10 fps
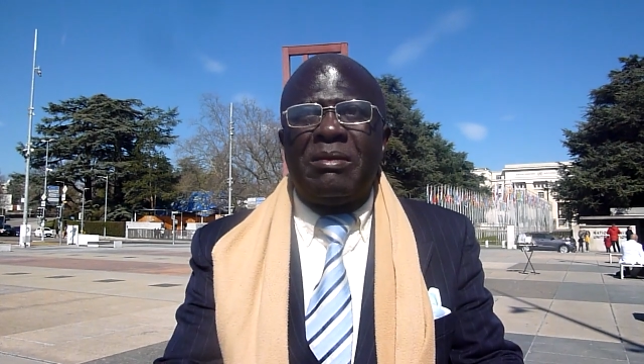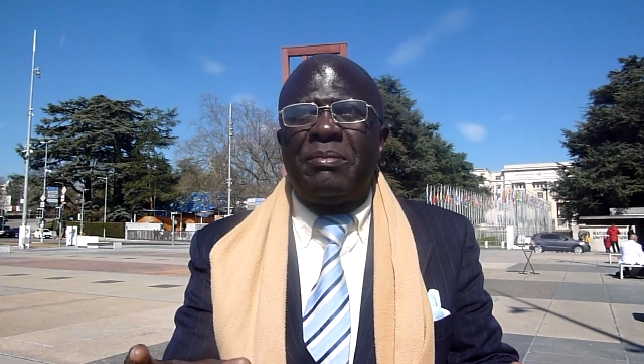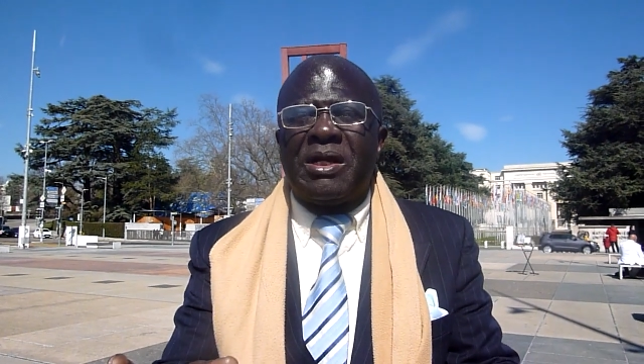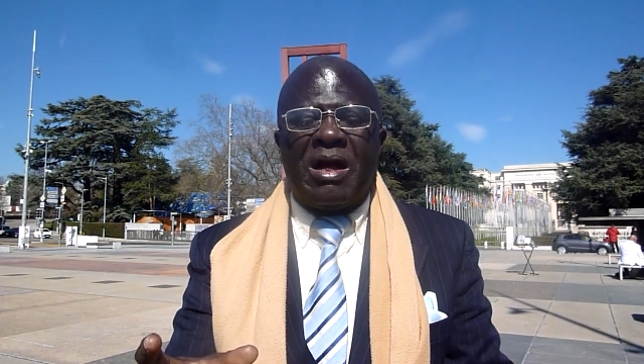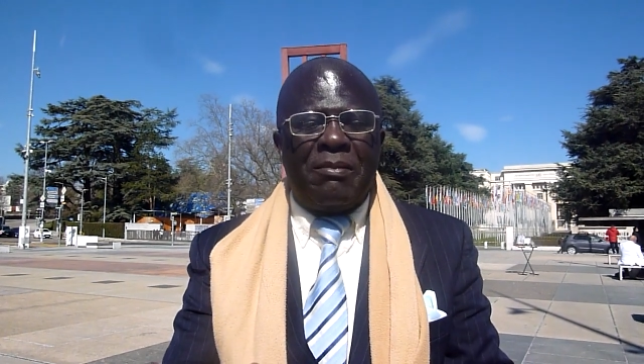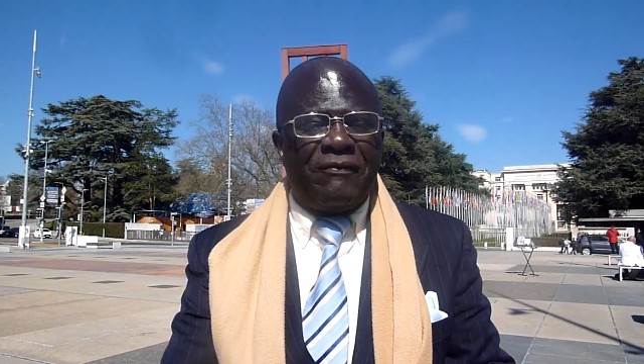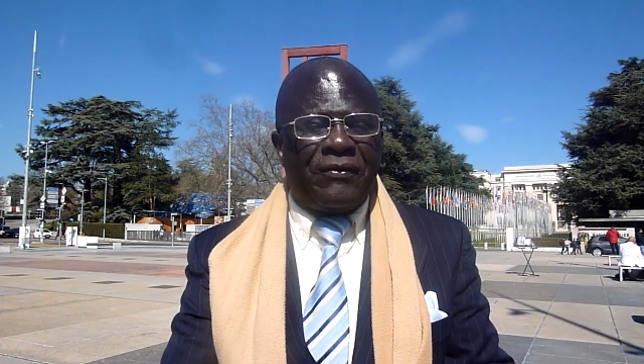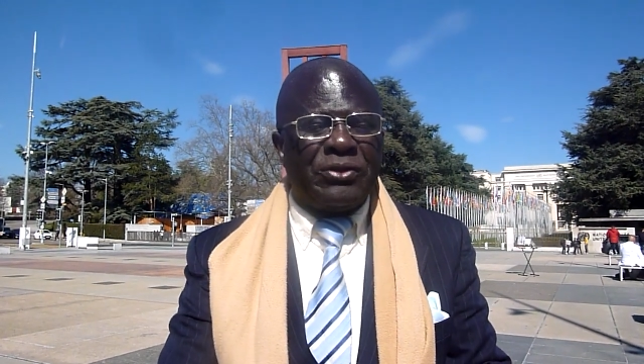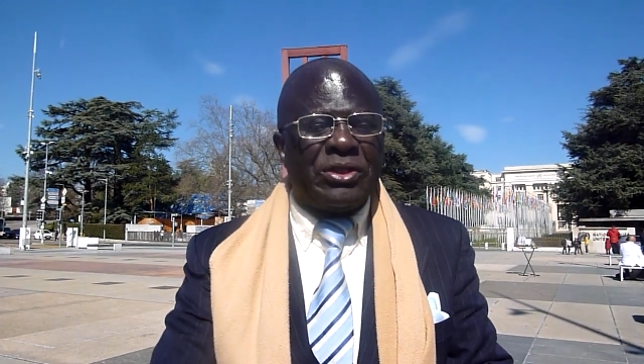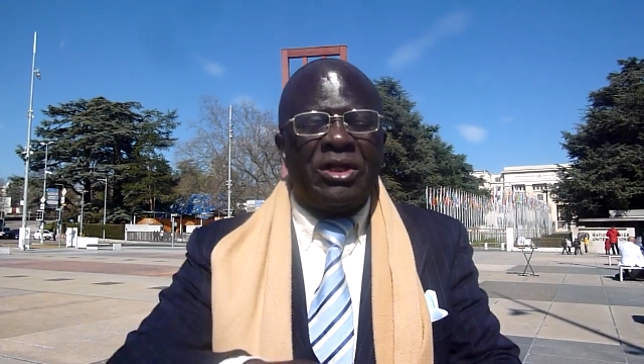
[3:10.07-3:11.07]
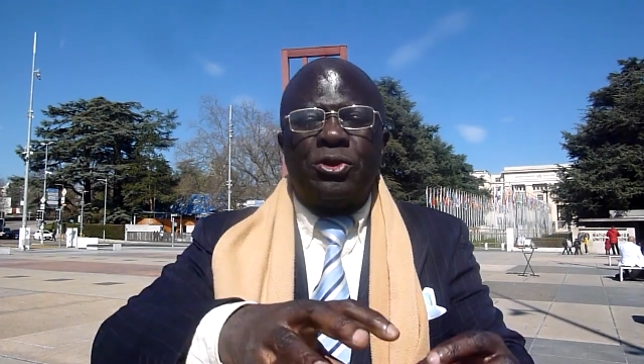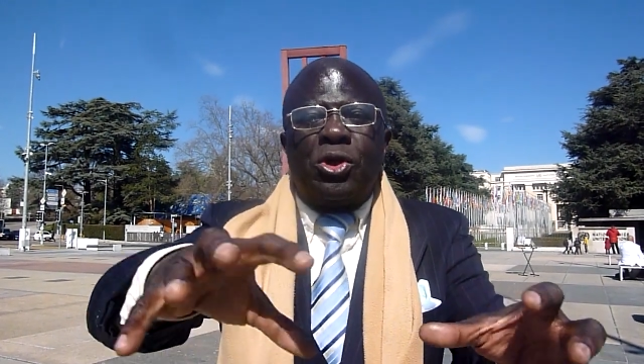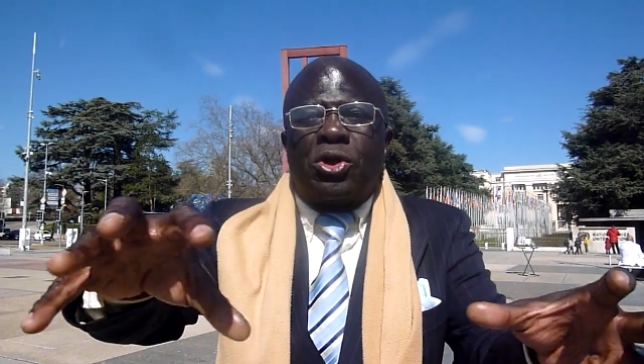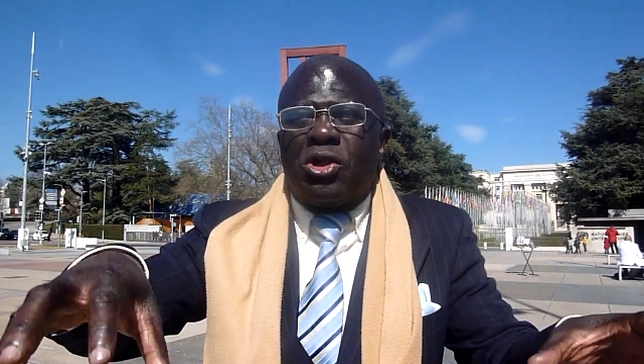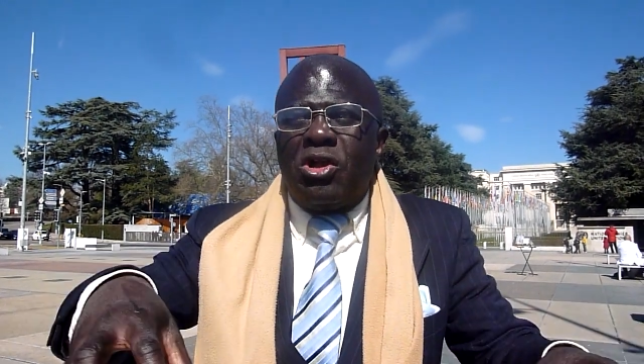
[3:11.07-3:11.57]
become first
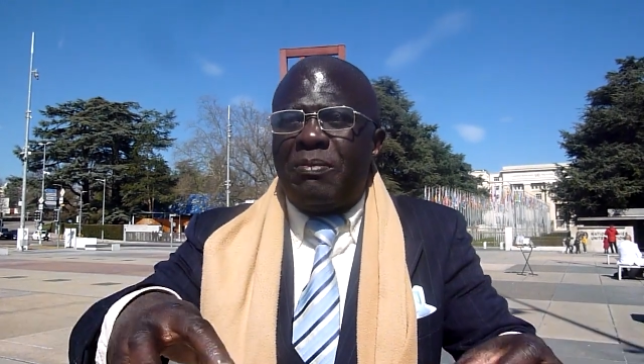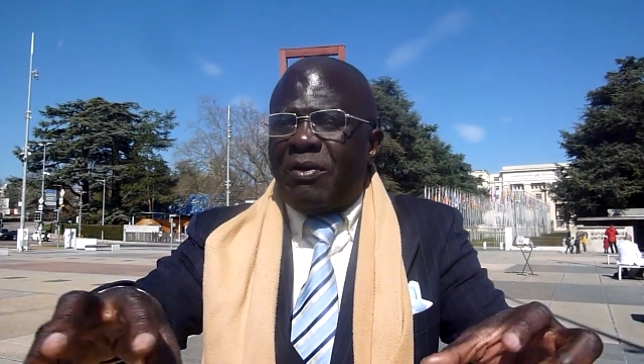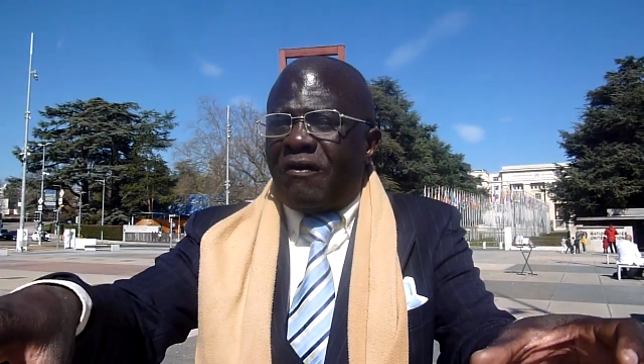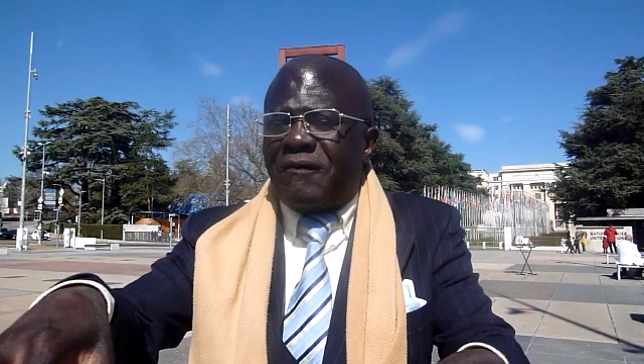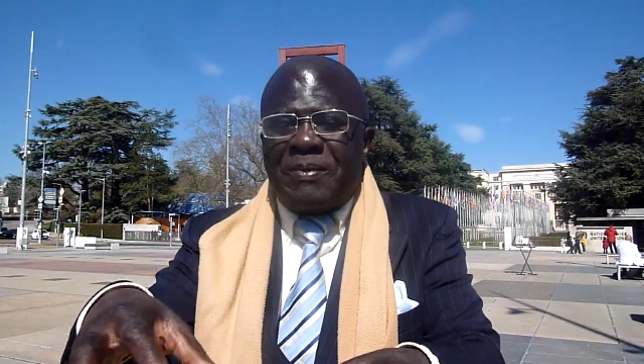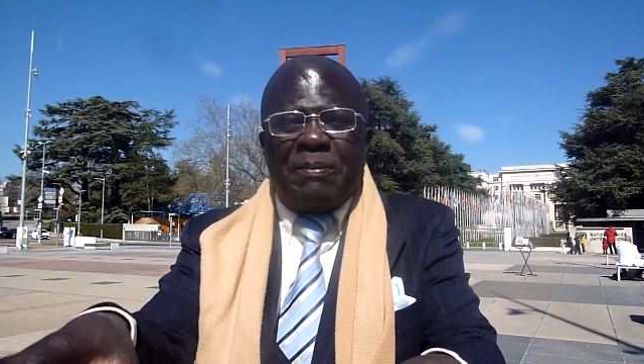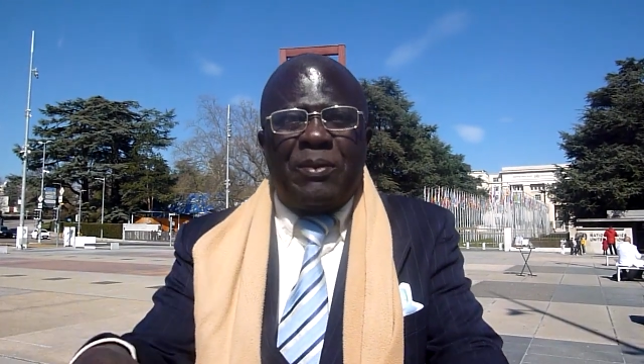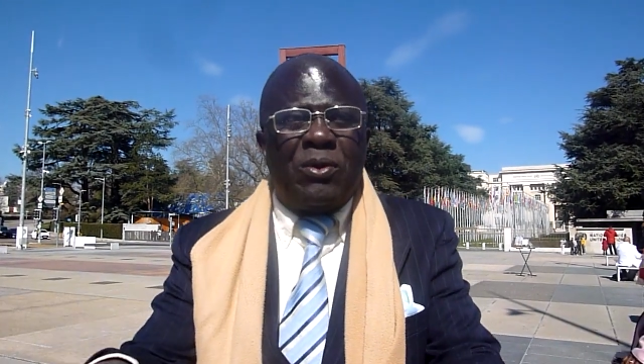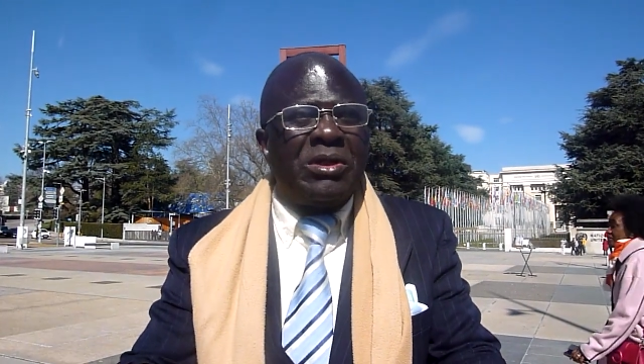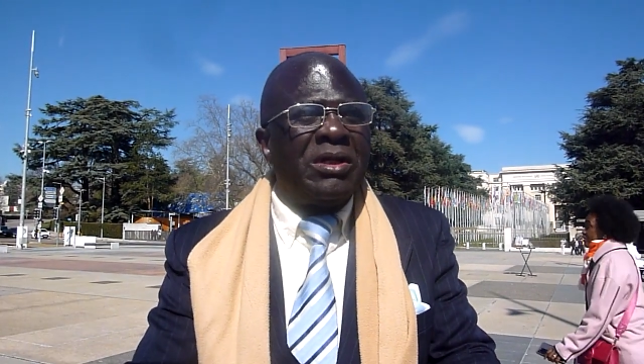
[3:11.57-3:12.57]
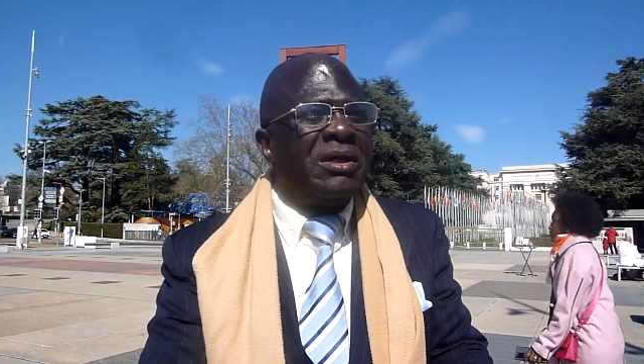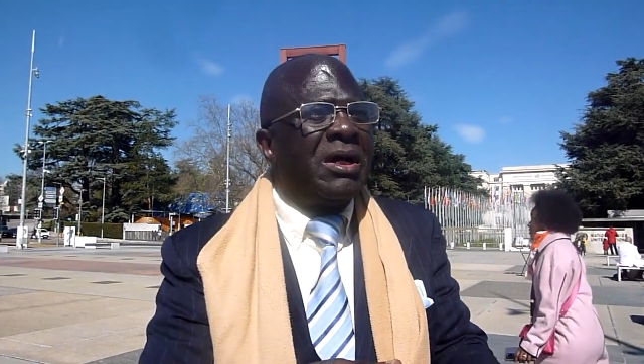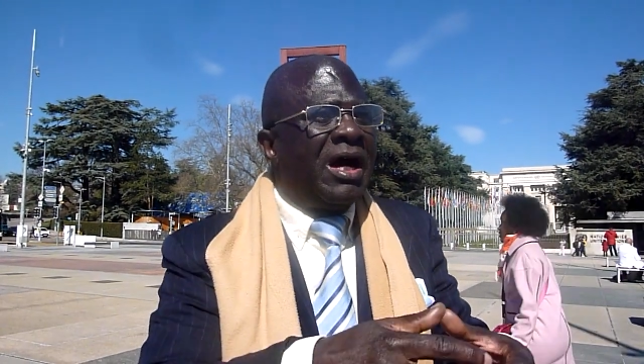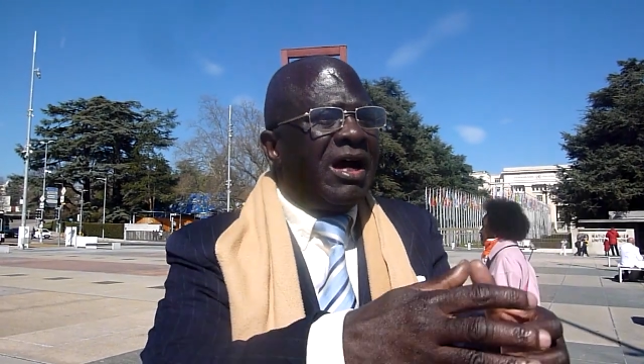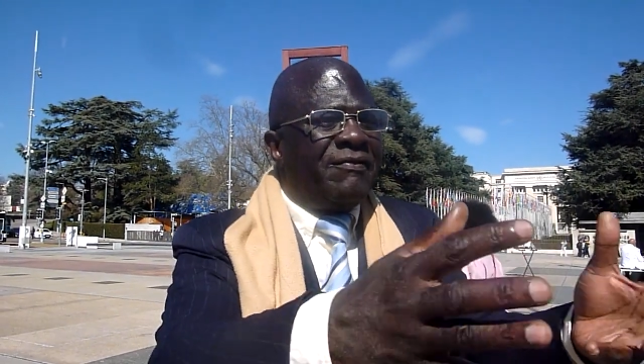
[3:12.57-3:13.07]
the club of people,
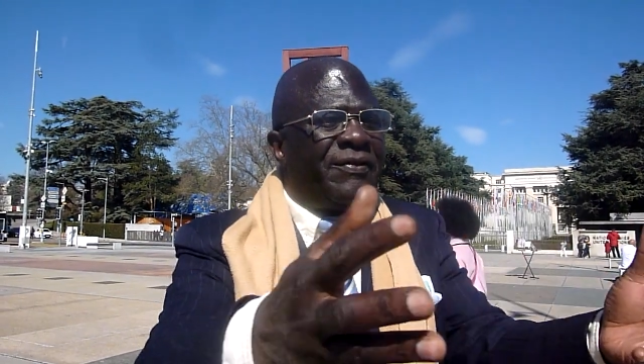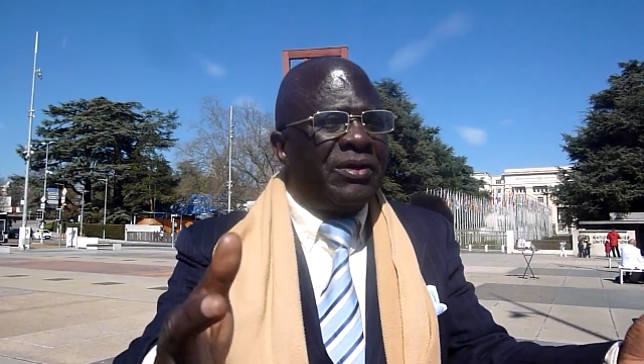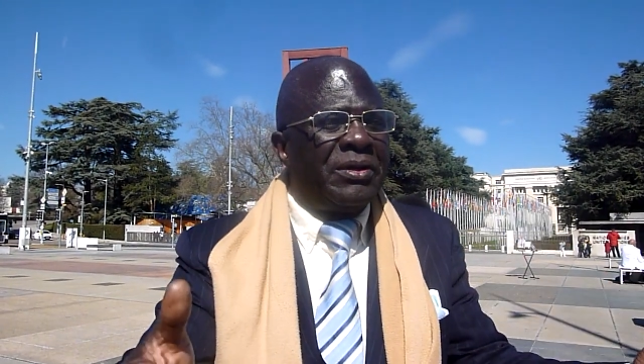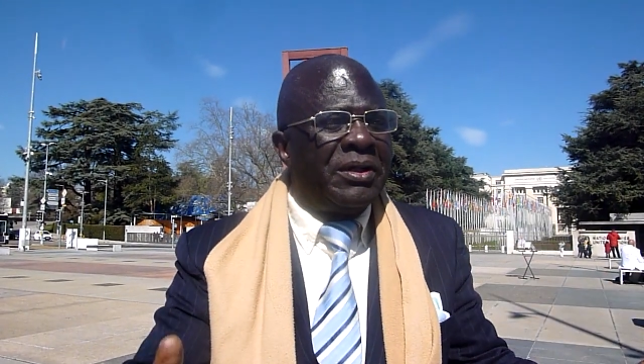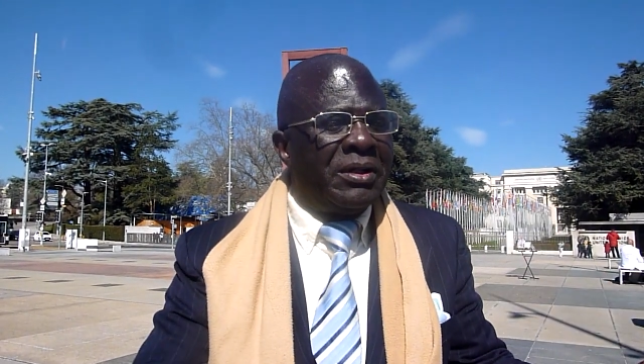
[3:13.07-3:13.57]
have a